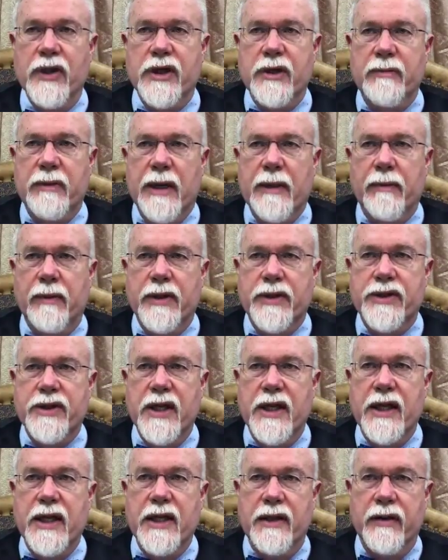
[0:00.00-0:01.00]
to be able to
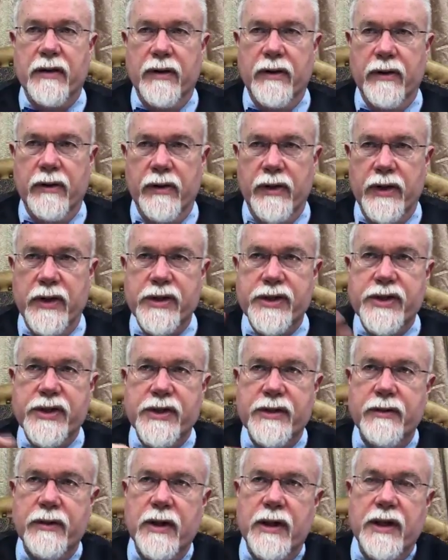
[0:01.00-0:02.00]
say
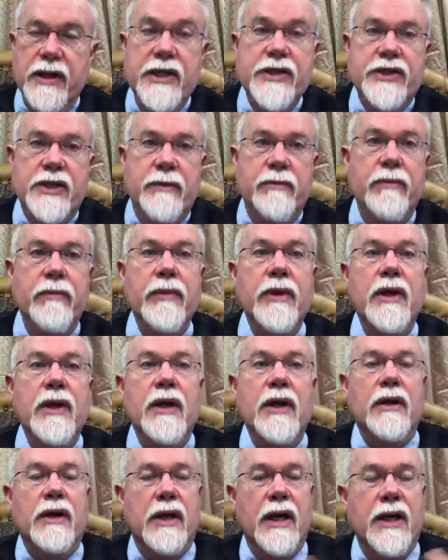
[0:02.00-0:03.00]
this ism
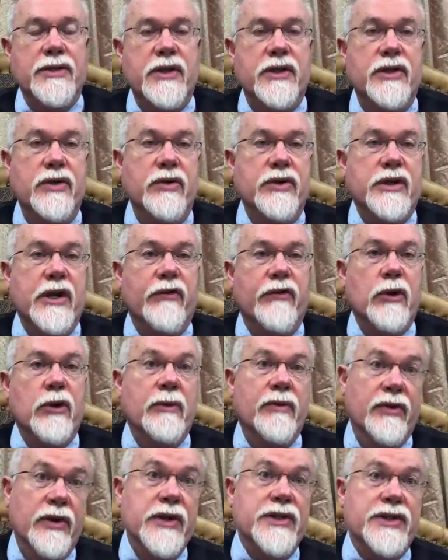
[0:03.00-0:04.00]
constitutes a
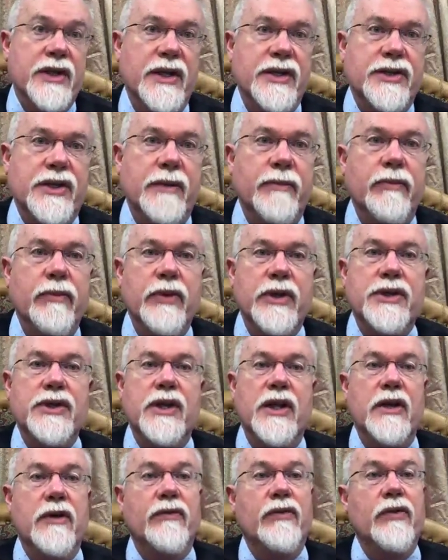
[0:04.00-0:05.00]
form of this ism,
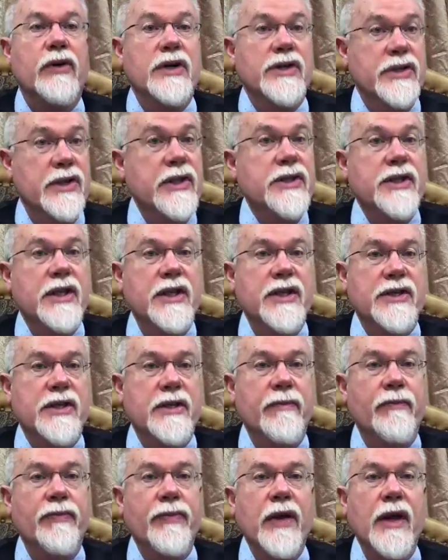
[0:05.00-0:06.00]
which therefore is this
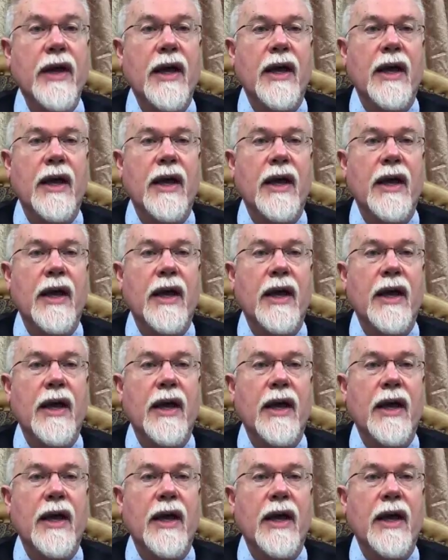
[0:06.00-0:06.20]
ism.